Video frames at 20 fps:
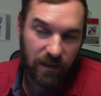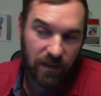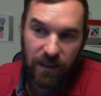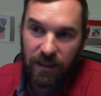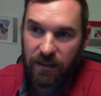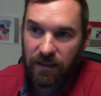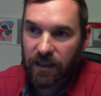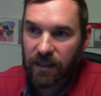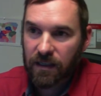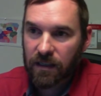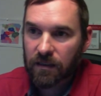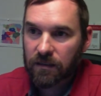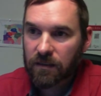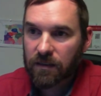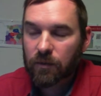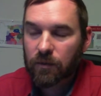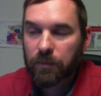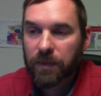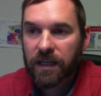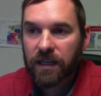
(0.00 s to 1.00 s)
again, getting a
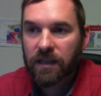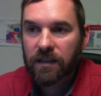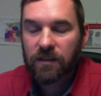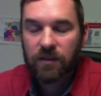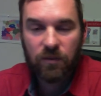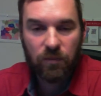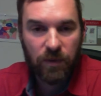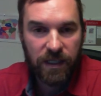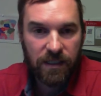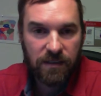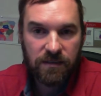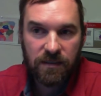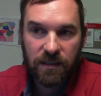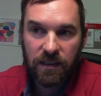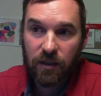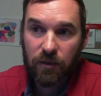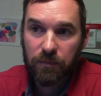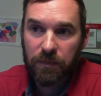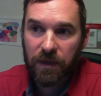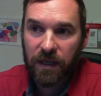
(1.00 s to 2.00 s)
little bit into the weeds
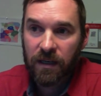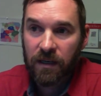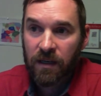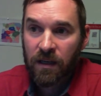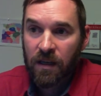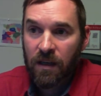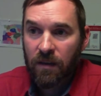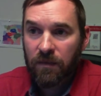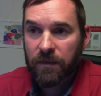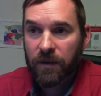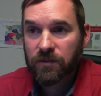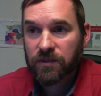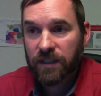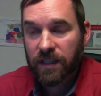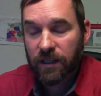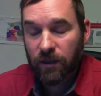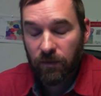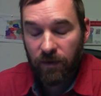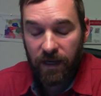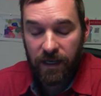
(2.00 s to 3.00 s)
here, but those
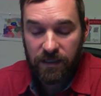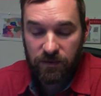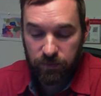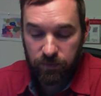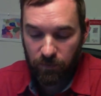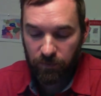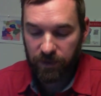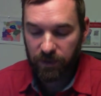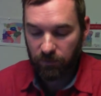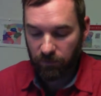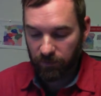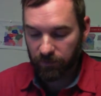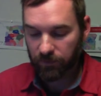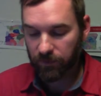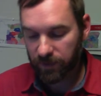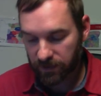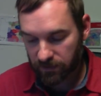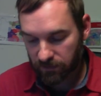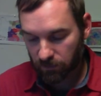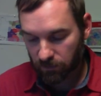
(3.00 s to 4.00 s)
kill rates when we when
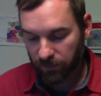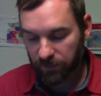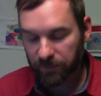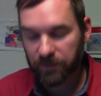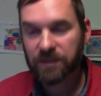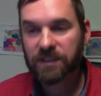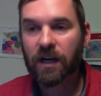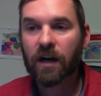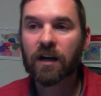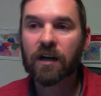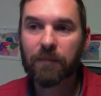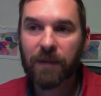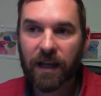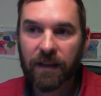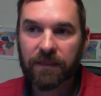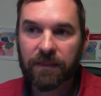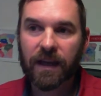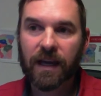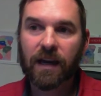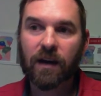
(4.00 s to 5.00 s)
we when we talk
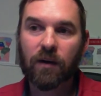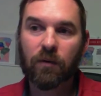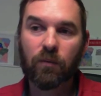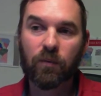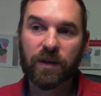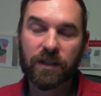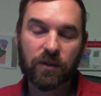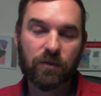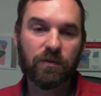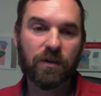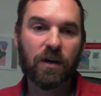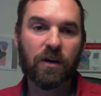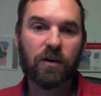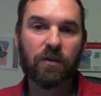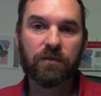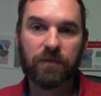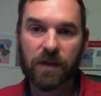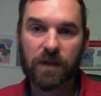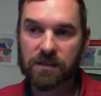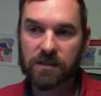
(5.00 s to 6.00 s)
about that, we do
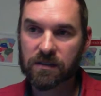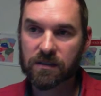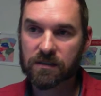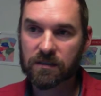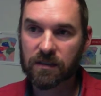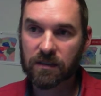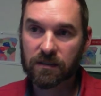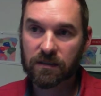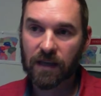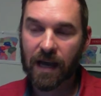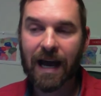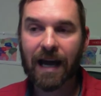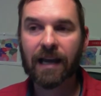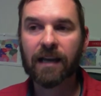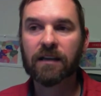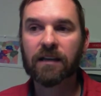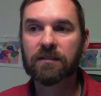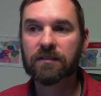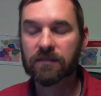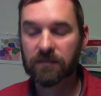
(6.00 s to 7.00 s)
know, for instance, that the
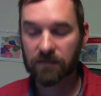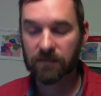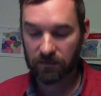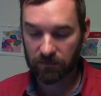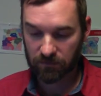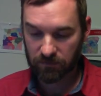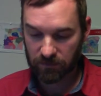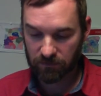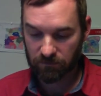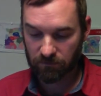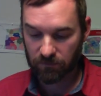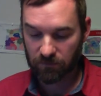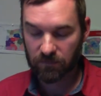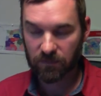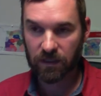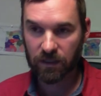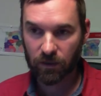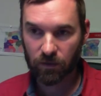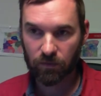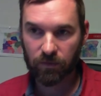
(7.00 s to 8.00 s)
highest
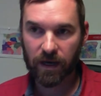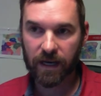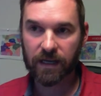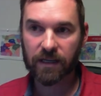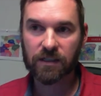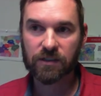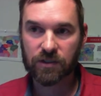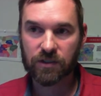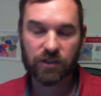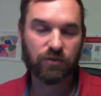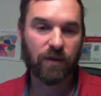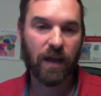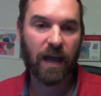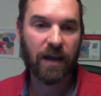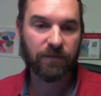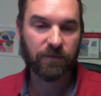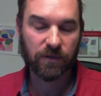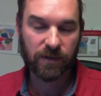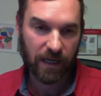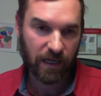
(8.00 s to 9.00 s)
kill rate is just
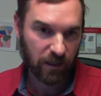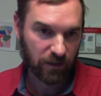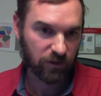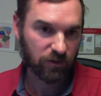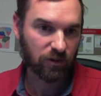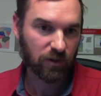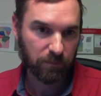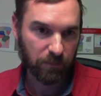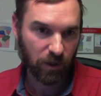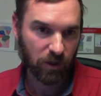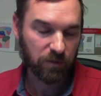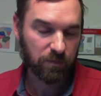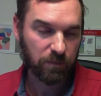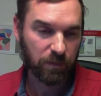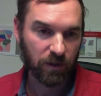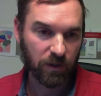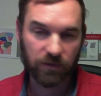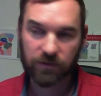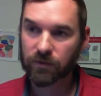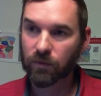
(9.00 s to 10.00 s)
after that ungulate
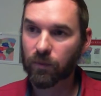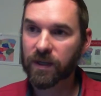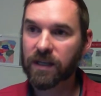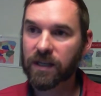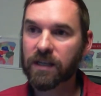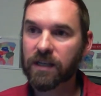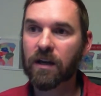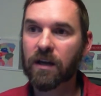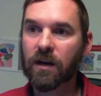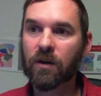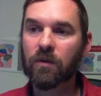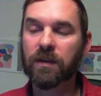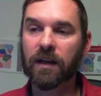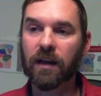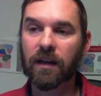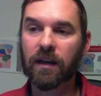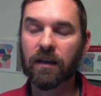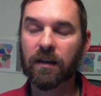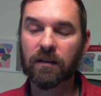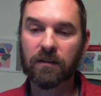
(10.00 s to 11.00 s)
birth pulse. So we know
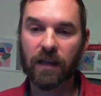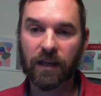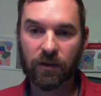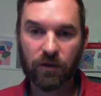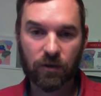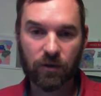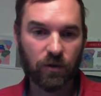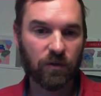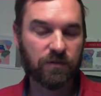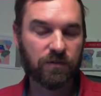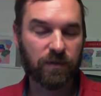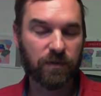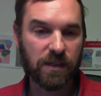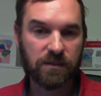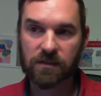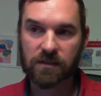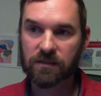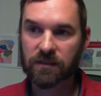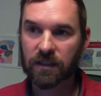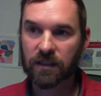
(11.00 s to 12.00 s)
that that cougars, for
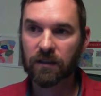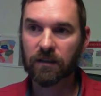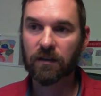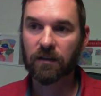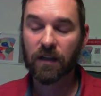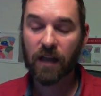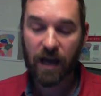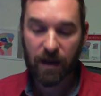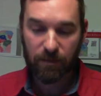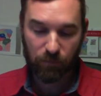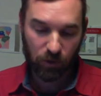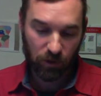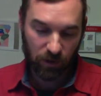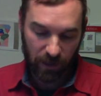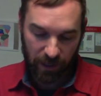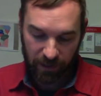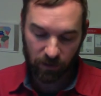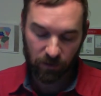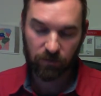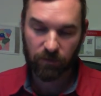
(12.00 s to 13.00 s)
instance, kill a lot more
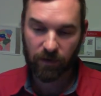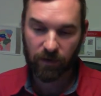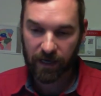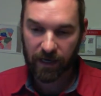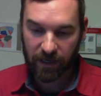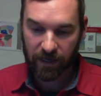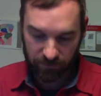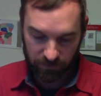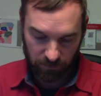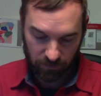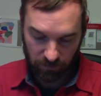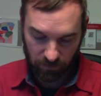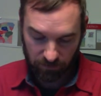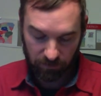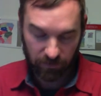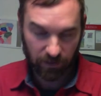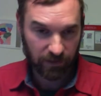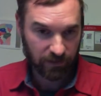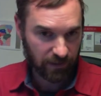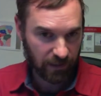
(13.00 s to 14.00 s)
elk right after
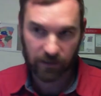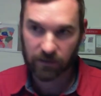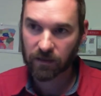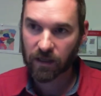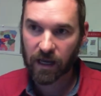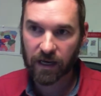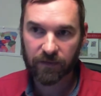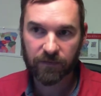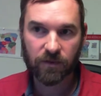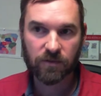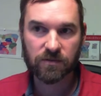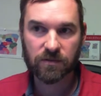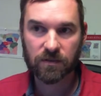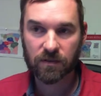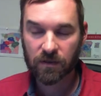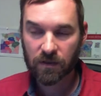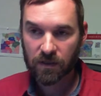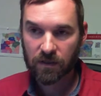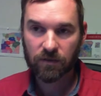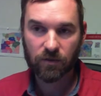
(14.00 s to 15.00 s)
they take a lot of those
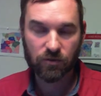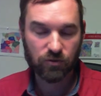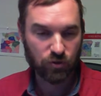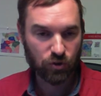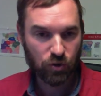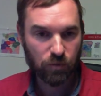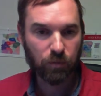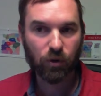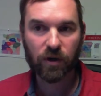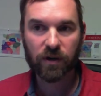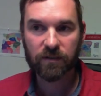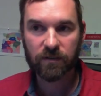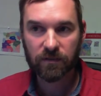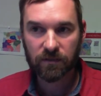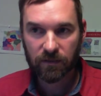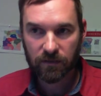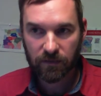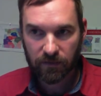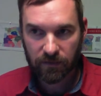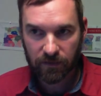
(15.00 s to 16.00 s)
those
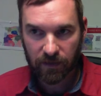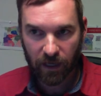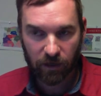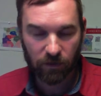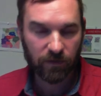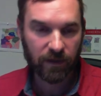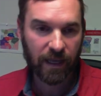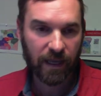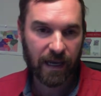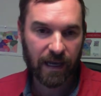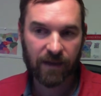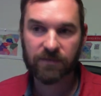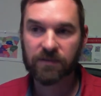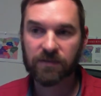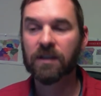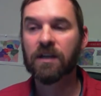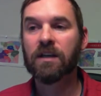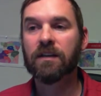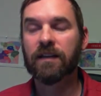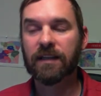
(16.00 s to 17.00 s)
newborn elk
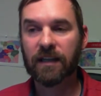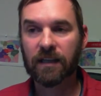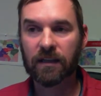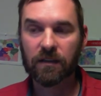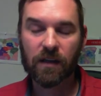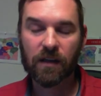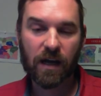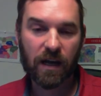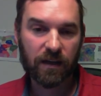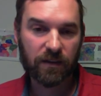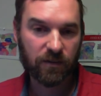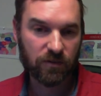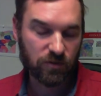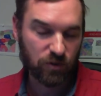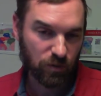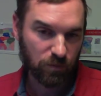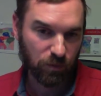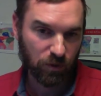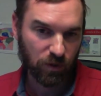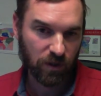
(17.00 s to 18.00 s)
calves. They take a lot of those
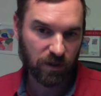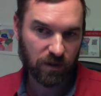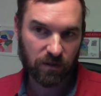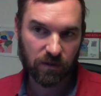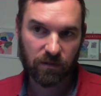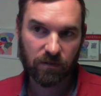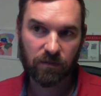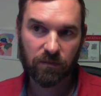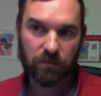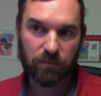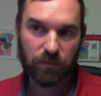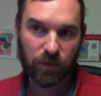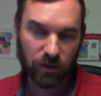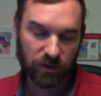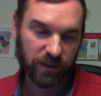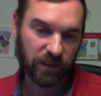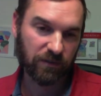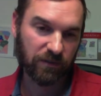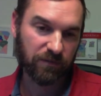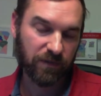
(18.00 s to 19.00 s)
newborn
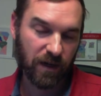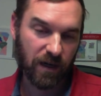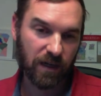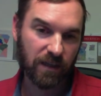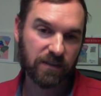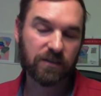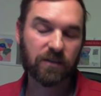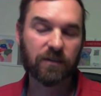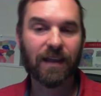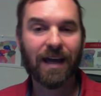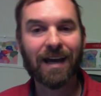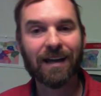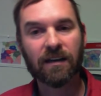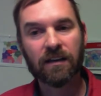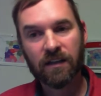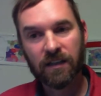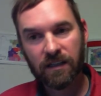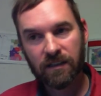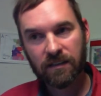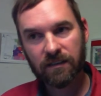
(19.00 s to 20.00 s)
mule deer fawns. So that
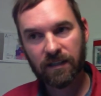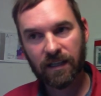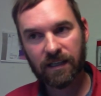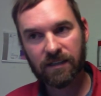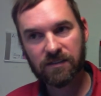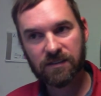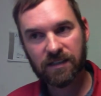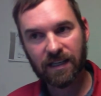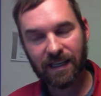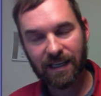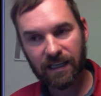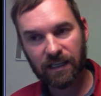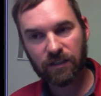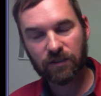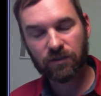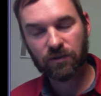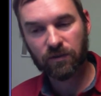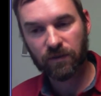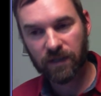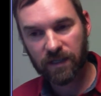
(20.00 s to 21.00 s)
tends to
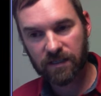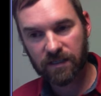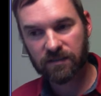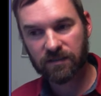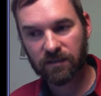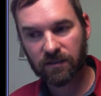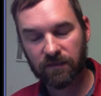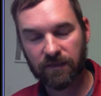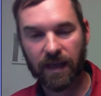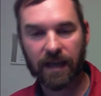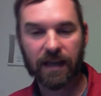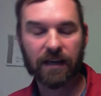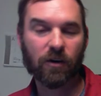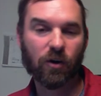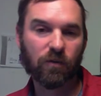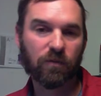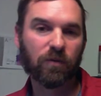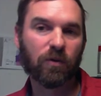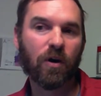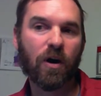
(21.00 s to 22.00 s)
increase that
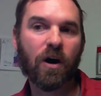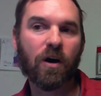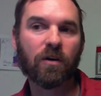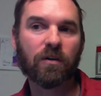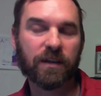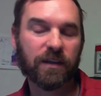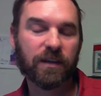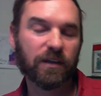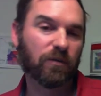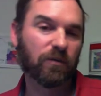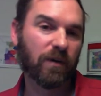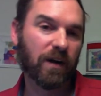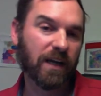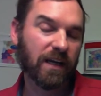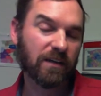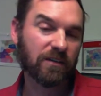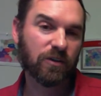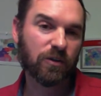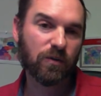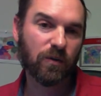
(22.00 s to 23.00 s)
overall kill
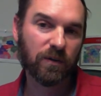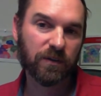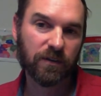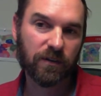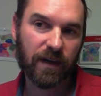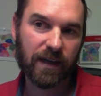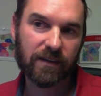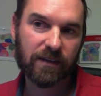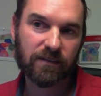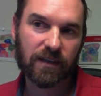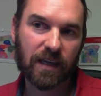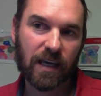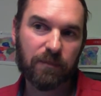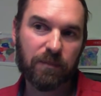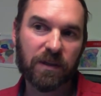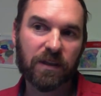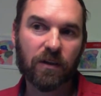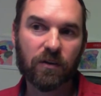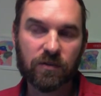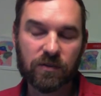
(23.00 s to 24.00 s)
rate too on the
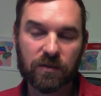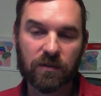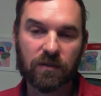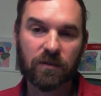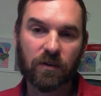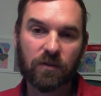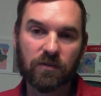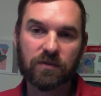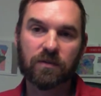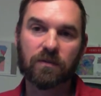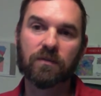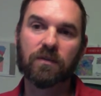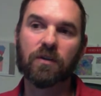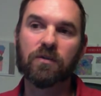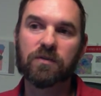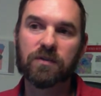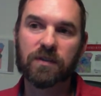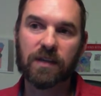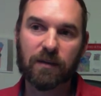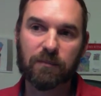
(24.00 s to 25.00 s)
landscape. And those those
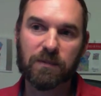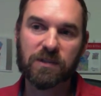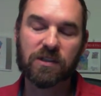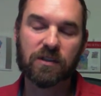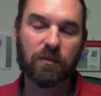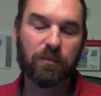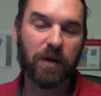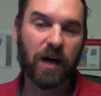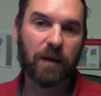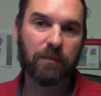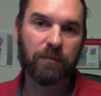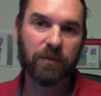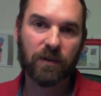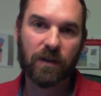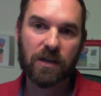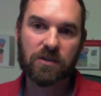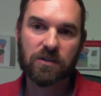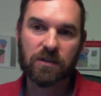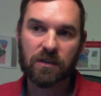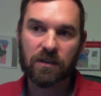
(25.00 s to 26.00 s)
those segments of the
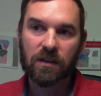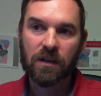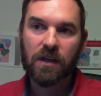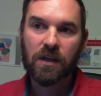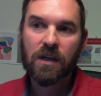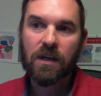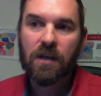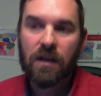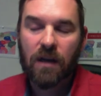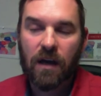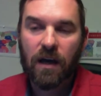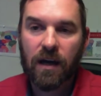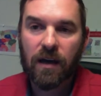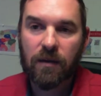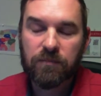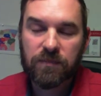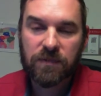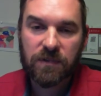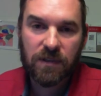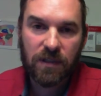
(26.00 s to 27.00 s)
population uh,
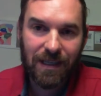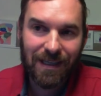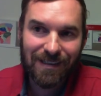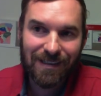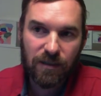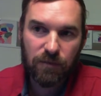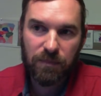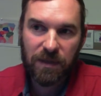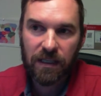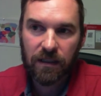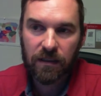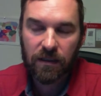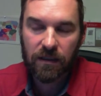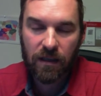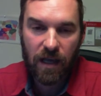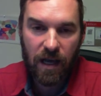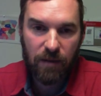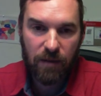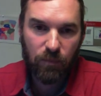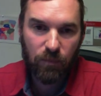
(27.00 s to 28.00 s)
tend to be a
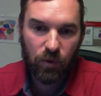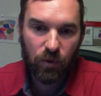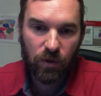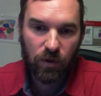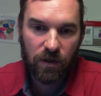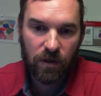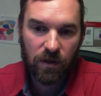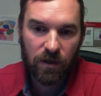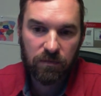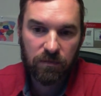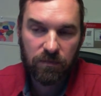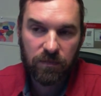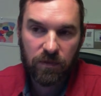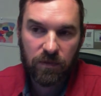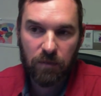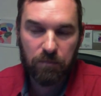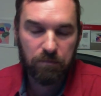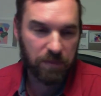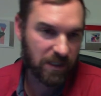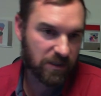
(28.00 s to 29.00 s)
lot more
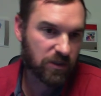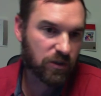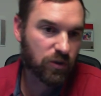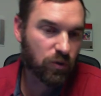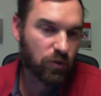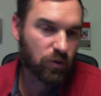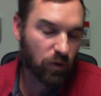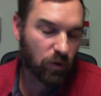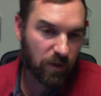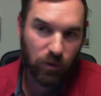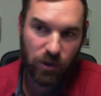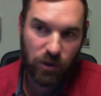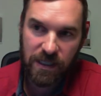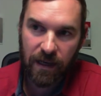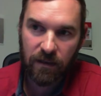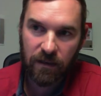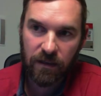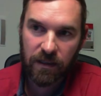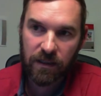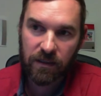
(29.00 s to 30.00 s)
compensatory
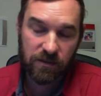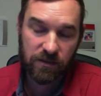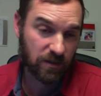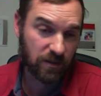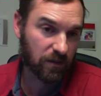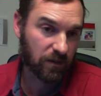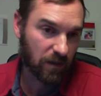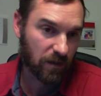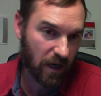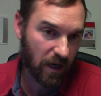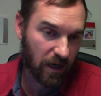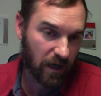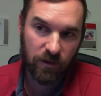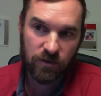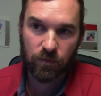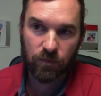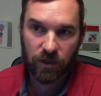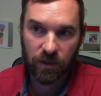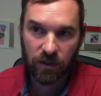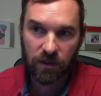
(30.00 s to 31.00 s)
mortality because a lot of
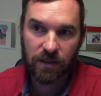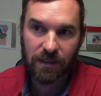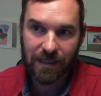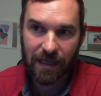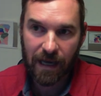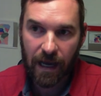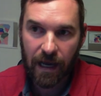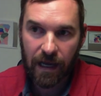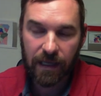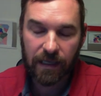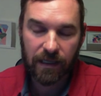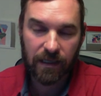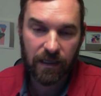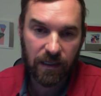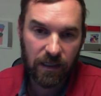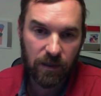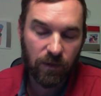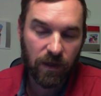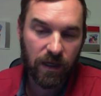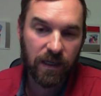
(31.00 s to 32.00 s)
those are going to die
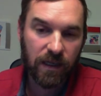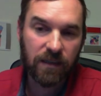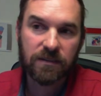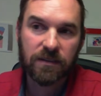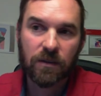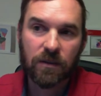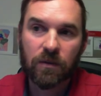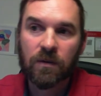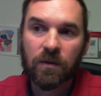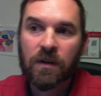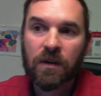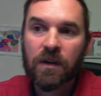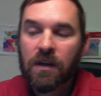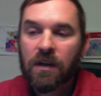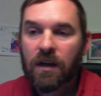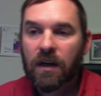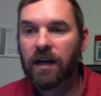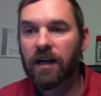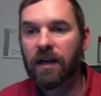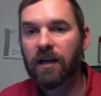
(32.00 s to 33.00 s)
anyway. So
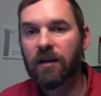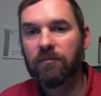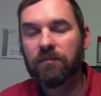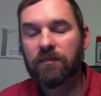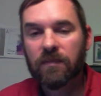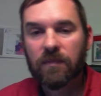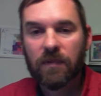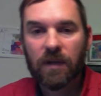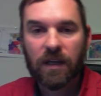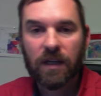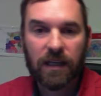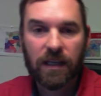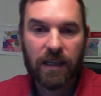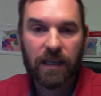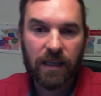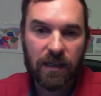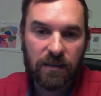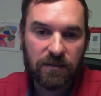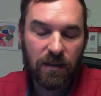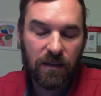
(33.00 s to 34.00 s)
um,
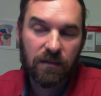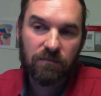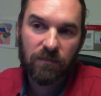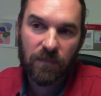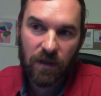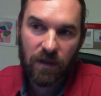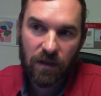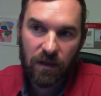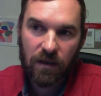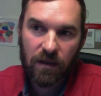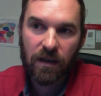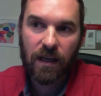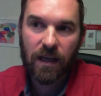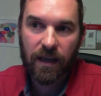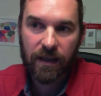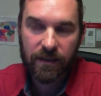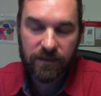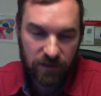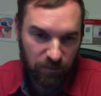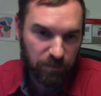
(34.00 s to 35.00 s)
again, it,
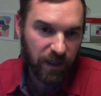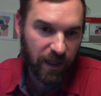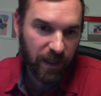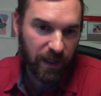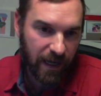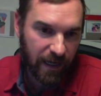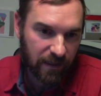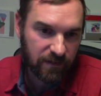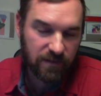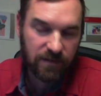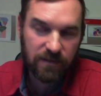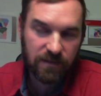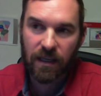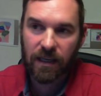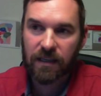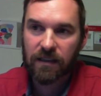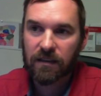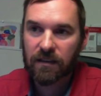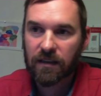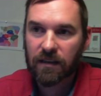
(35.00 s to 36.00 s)
it's complex
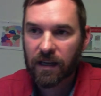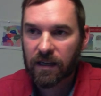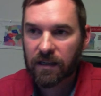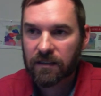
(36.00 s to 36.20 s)
and